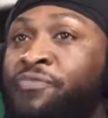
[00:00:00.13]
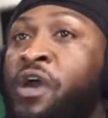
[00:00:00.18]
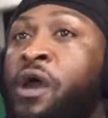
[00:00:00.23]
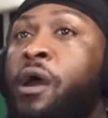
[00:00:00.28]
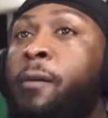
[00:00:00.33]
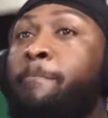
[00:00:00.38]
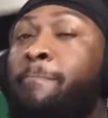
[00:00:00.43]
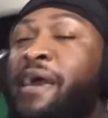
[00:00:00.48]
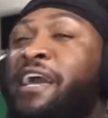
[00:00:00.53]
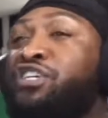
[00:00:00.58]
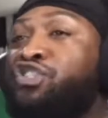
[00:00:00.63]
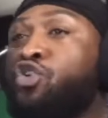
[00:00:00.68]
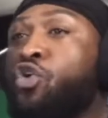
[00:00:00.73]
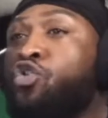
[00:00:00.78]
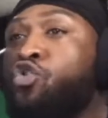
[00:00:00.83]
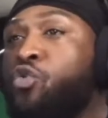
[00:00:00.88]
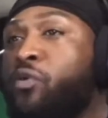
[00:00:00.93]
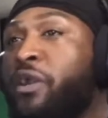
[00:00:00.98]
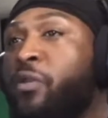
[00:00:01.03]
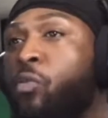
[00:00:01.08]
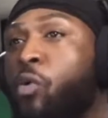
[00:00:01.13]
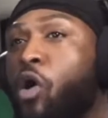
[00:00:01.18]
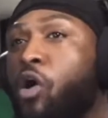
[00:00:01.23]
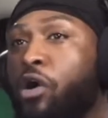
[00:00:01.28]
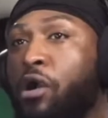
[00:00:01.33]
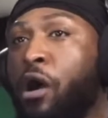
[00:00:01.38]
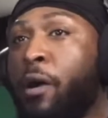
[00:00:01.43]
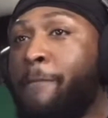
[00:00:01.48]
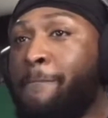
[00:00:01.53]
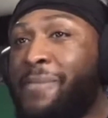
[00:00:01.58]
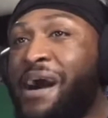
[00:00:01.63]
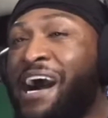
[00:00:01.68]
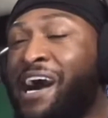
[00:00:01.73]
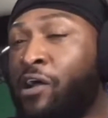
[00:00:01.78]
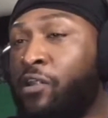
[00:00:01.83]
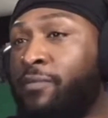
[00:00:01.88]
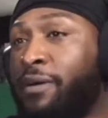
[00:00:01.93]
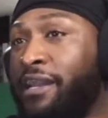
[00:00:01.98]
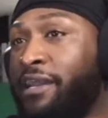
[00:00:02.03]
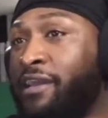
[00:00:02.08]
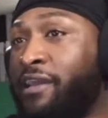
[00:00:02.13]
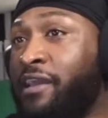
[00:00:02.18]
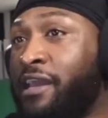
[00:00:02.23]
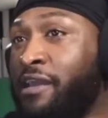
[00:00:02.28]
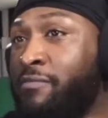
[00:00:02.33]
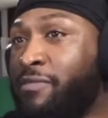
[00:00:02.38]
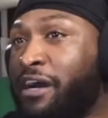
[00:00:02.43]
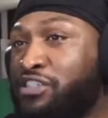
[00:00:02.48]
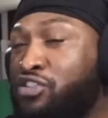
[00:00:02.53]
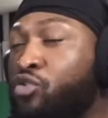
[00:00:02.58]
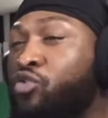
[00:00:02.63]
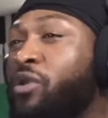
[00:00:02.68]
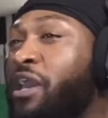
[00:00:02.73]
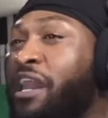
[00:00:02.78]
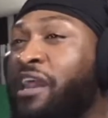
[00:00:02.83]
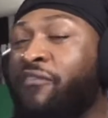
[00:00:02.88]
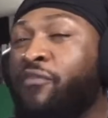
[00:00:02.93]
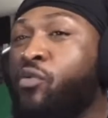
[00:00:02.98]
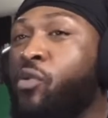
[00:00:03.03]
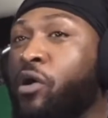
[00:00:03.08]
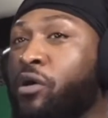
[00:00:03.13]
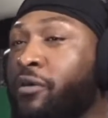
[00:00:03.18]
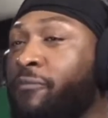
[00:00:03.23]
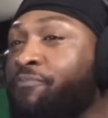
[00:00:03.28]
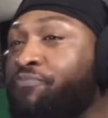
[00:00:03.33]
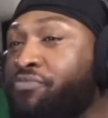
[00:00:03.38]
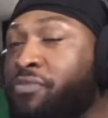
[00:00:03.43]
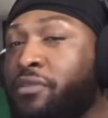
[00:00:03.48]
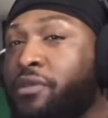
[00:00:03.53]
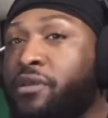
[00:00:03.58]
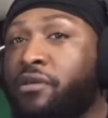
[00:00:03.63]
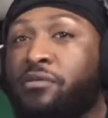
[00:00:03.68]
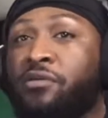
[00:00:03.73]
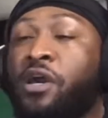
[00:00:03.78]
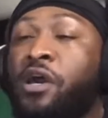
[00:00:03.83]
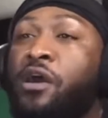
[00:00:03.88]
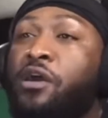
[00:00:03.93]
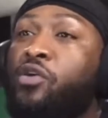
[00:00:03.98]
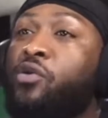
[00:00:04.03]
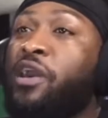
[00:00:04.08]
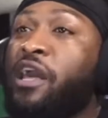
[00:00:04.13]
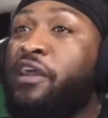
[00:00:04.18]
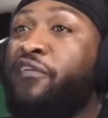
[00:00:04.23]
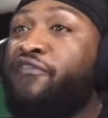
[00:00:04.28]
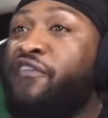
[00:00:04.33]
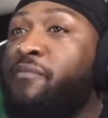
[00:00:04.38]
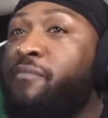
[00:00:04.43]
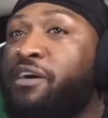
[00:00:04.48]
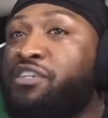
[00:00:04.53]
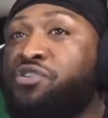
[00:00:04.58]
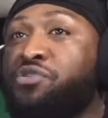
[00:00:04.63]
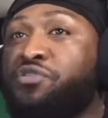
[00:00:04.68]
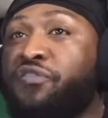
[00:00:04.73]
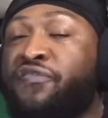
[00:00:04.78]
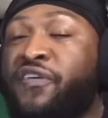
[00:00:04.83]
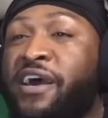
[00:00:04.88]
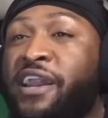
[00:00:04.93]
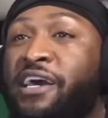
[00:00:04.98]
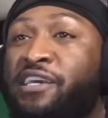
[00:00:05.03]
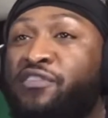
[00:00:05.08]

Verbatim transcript: Make sure you can walk a mile, my nigga, in my shoes. You can't even walk a nigga, you can't even fit in my shoes, your fat ass